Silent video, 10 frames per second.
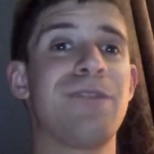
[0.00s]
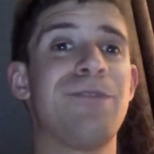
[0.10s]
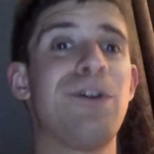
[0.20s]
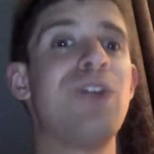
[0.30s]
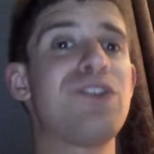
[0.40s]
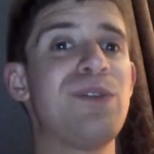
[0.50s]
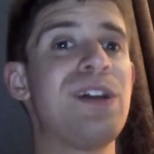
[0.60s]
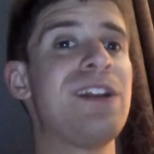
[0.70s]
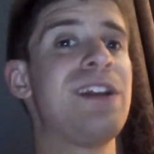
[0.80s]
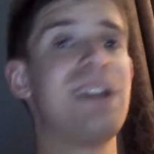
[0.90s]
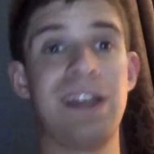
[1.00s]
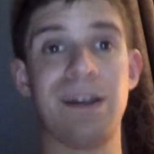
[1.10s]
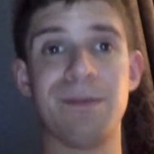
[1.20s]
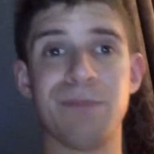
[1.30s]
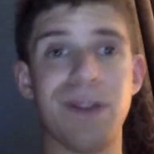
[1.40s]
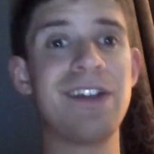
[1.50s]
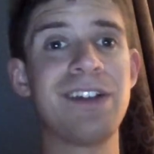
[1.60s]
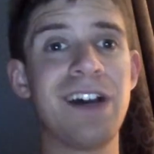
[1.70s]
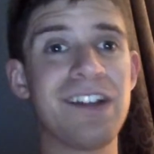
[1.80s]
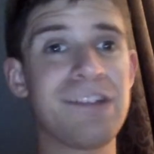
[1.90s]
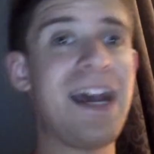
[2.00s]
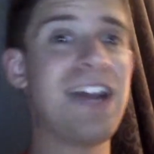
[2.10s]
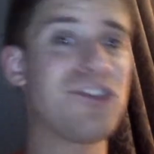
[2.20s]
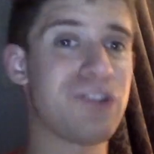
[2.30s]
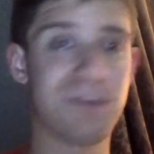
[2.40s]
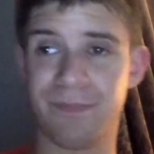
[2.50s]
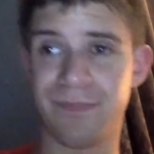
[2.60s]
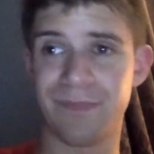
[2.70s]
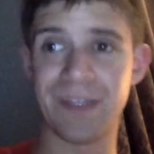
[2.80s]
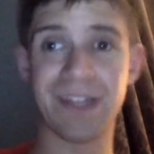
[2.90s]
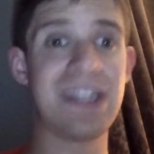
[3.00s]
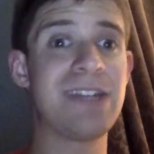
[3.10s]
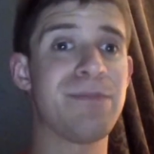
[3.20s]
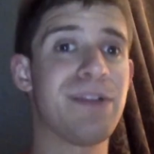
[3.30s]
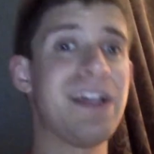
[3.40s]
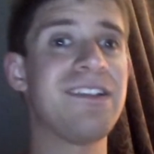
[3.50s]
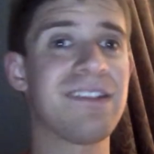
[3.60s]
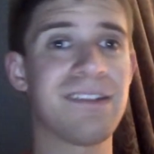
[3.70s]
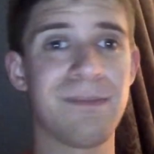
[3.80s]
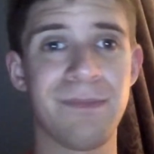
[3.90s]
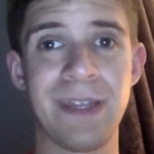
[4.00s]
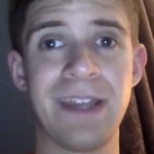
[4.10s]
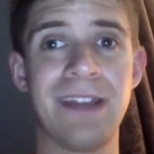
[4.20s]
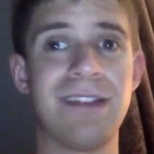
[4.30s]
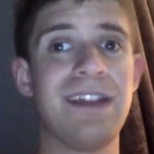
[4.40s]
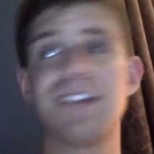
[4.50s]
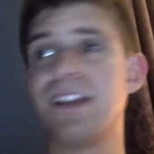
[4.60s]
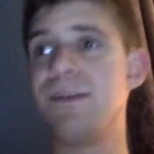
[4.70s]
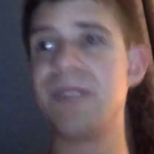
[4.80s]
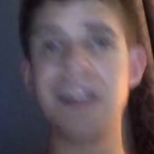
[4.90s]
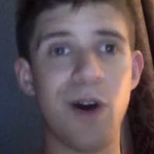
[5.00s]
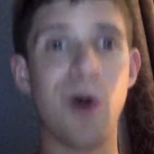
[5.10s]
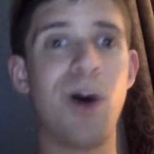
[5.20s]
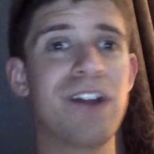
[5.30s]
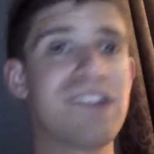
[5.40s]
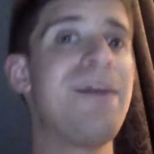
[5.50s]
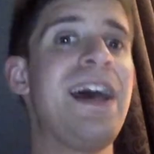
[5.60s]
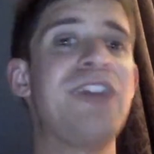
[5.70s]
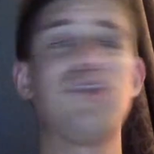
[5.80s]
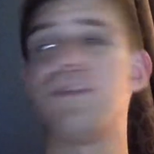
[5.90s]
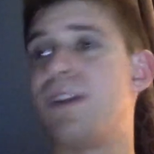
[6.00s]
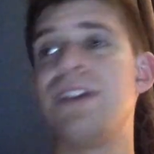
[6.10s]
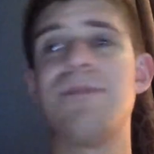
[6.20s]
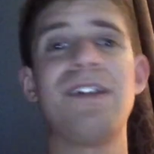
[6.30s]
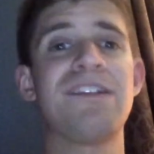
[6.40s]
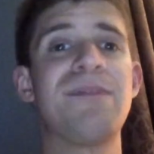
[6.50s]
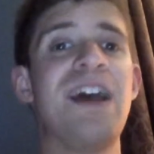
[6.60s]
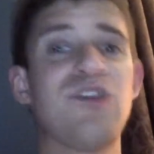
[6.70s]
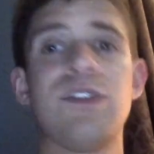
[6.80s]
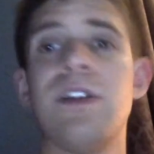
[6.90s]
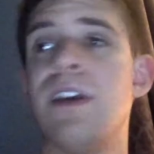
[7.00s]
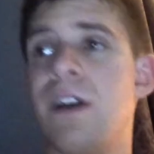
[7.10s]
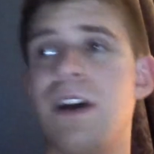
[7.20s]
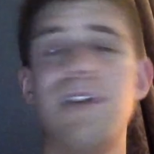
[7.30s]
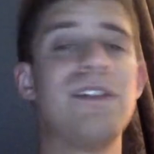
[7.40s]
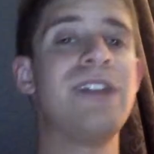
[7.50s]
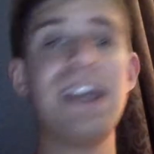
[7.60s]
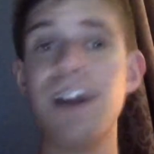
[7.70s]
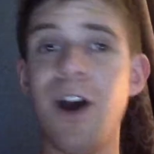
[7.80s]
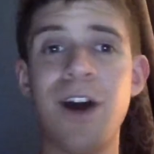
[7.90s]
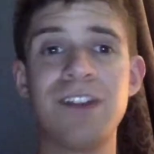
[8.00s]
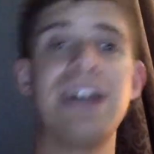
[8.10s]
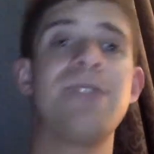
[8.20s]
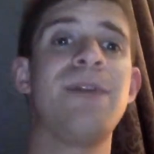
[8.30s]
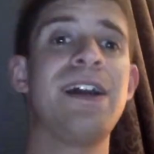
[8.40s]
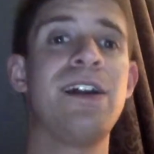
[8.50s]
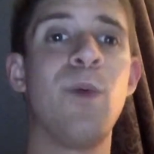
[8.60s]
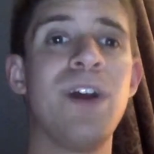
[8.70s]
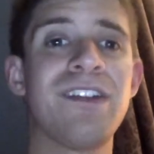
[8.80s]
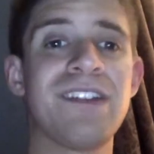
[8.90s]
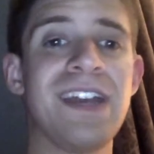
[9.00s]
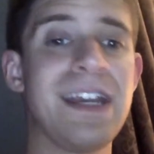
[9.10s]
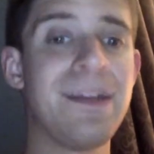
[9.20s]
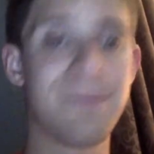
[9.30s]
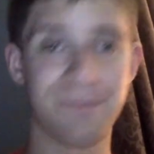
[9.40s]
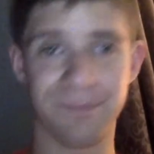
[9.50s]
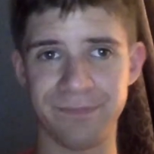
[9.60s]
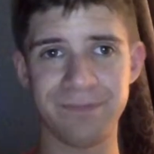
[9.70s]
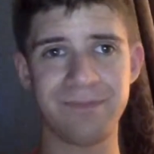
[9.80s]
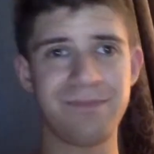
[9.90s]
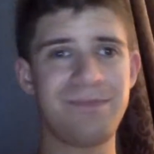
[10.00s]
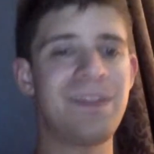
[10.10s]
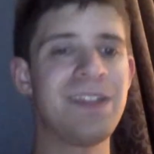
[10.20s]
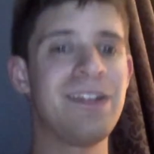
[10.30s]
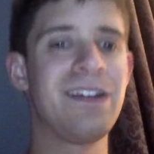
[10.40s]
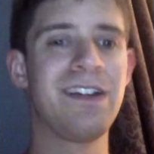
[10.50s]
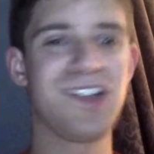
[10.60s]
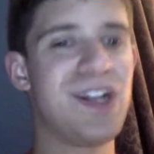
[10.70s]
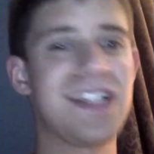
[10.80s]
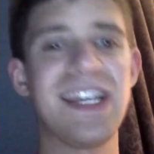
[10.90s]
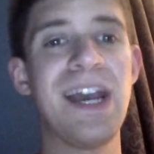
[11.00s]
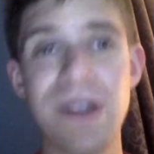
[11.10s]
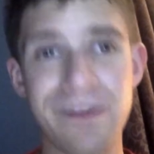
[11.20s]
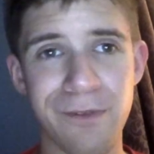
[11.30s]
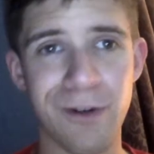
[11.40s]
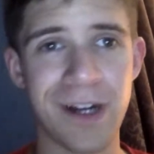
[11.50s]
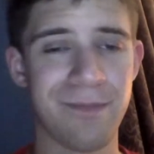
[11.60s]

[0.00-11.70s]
forward to it. Blood and Guts match taking place. That's going to be an awesome match, probably the best match of the night on Dynamite on Wednesday. So I can't wait for it.